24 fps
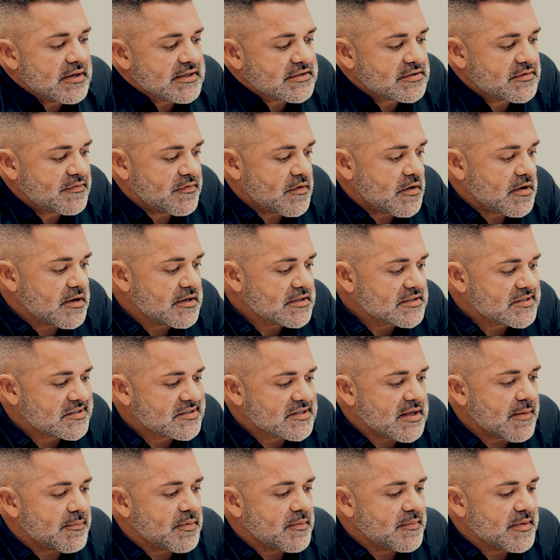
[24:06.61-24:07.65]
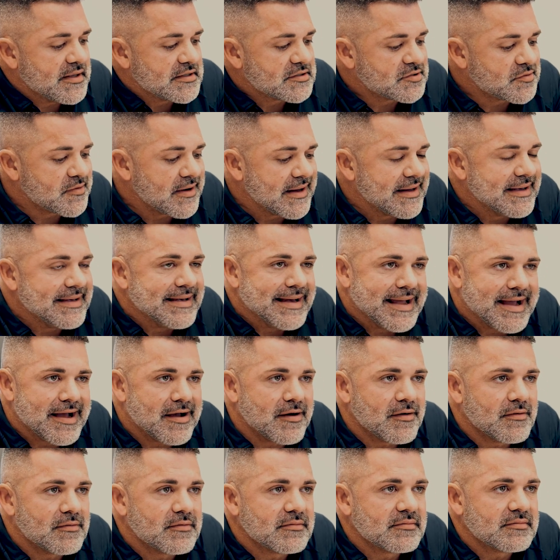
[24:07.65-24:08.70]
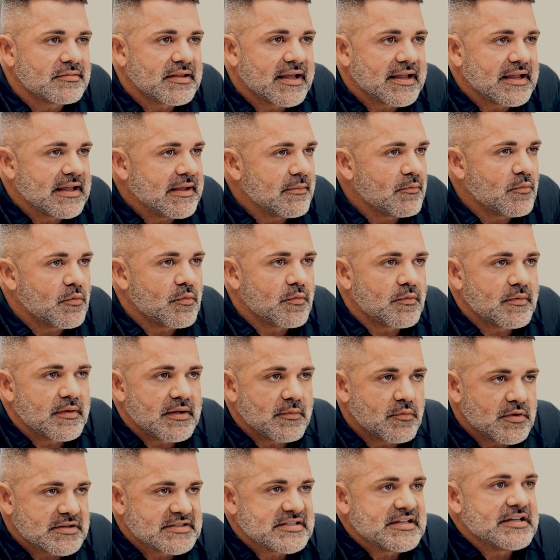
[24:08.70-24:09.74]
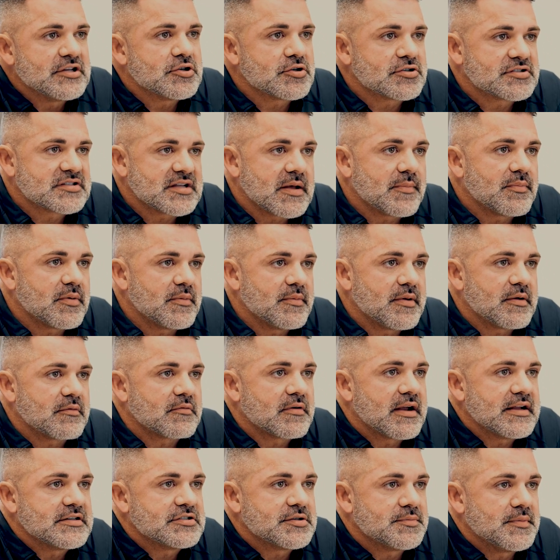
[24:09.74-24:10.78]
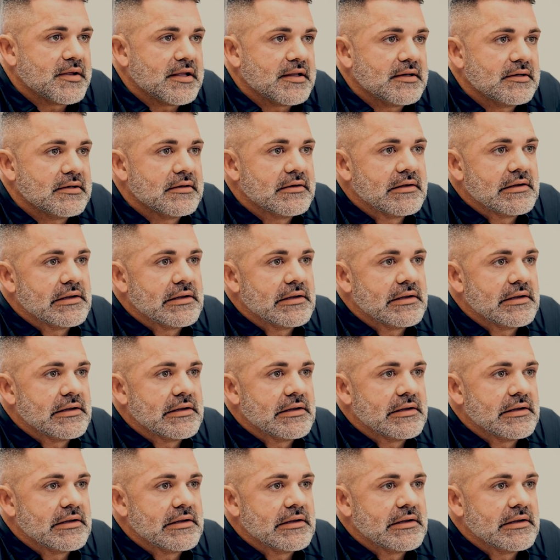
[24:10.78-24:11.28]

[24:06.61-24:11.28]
as far as supplements right now? Like, what's in your supplement regimen?